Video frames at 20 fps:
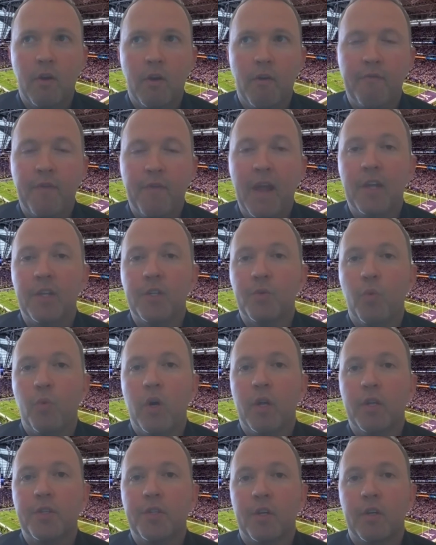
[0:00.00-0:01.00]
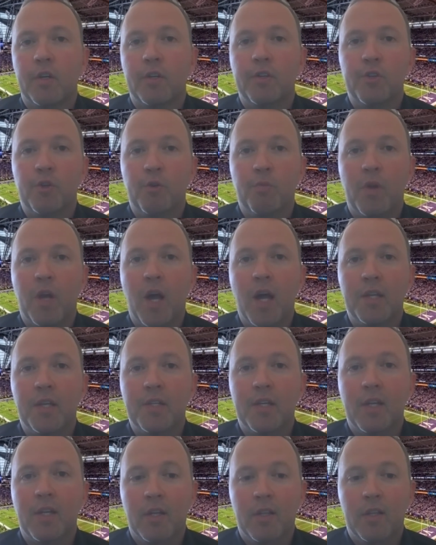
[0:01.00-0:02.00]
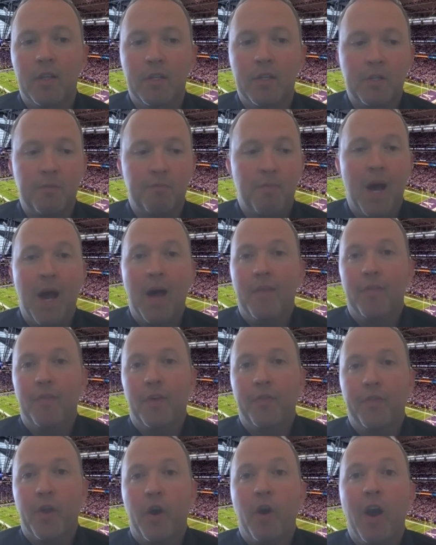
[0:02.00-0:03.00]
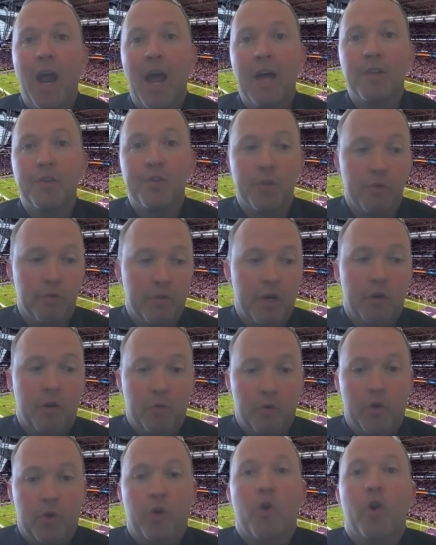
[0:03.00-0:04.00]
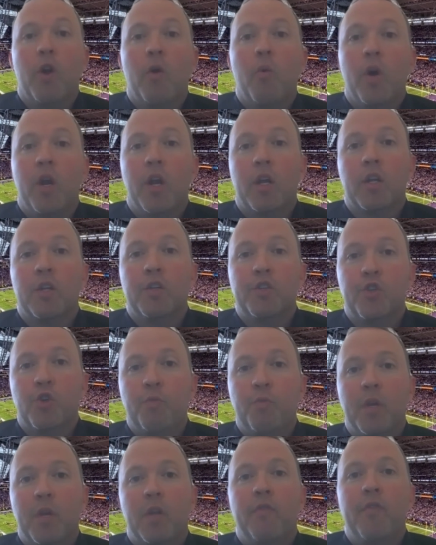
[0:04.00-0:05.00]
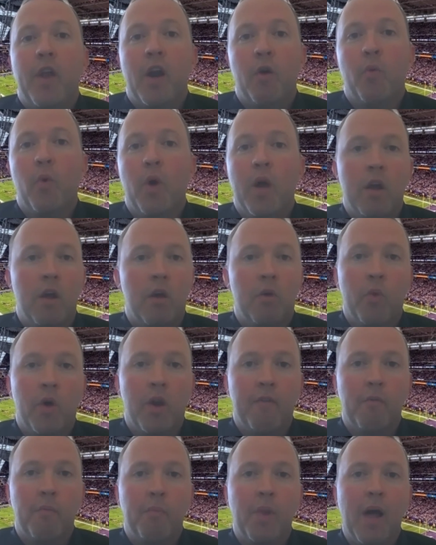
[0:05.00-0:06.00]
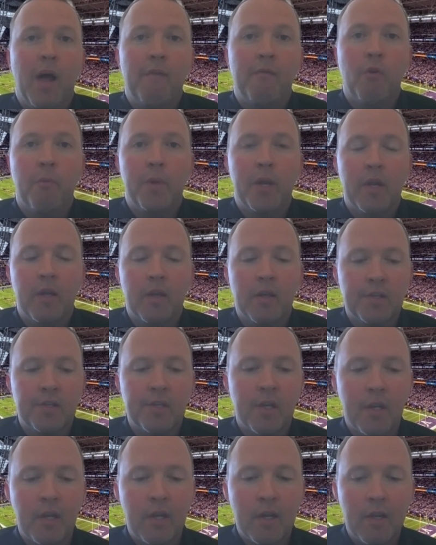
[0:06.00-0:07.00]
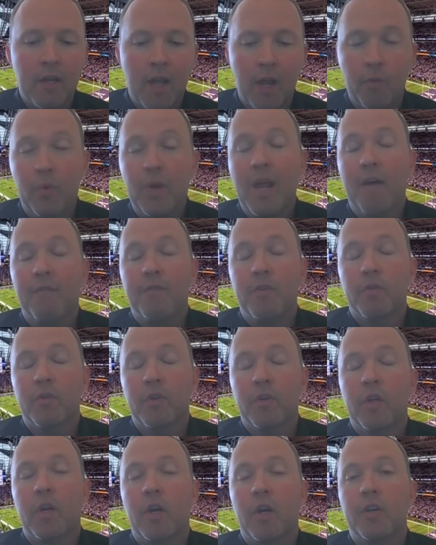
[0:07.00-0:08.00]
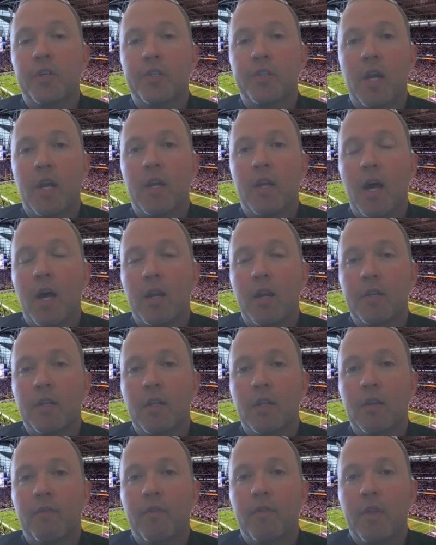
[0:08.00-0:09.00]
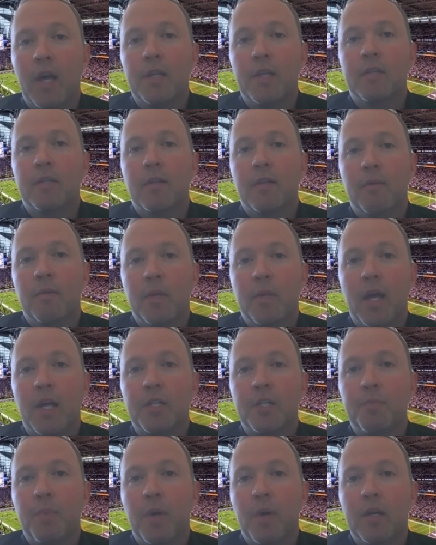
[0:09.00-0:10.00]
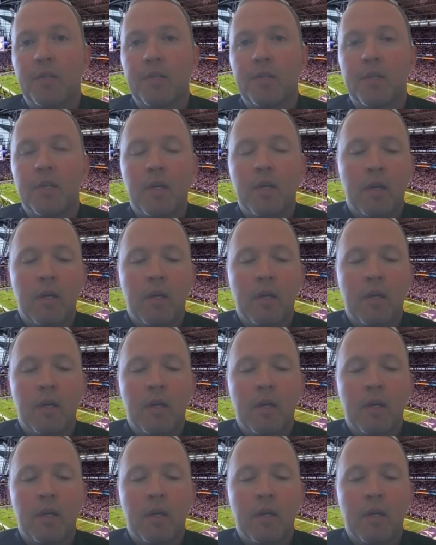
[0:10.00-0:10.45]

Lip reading: Fans want to consume content in the spot that they're at. So they're going to want to consume it in their way on whatever platform it is. And we have to really understand how to deliver that to them in that space.